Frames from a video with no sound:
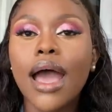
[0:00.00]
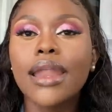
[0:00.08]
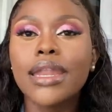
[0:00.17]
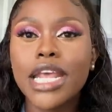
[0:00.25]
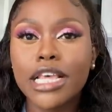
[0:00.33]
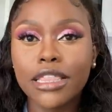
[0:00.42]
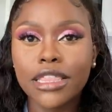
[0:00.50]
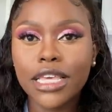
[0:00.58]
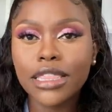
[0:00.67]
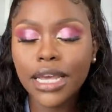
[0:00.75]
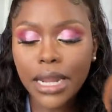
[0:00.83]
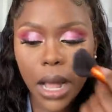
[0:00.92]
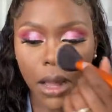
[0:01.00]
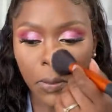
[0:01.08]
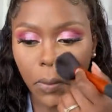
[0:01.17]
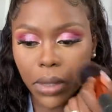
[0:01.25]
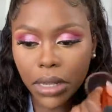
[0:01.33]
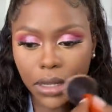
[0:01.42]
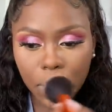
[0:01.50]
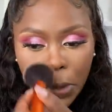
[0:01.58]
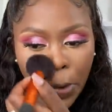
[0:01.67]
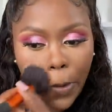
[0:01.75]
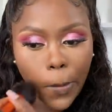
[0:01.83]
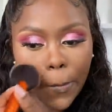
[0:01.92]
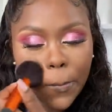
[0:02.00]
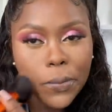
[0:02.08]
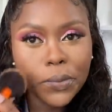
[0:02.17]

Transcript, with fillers: Another thing that helped me to